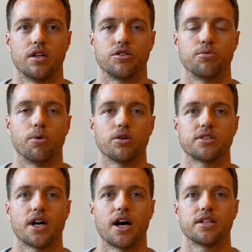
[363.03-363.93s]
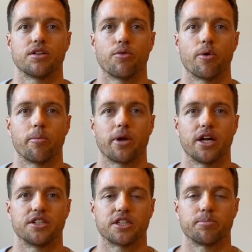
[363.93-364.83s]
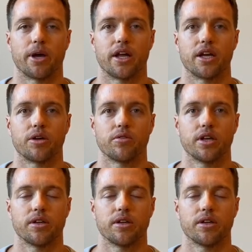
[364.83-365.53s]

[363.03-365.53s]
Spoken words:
Do both sides of the rib cage expand equally?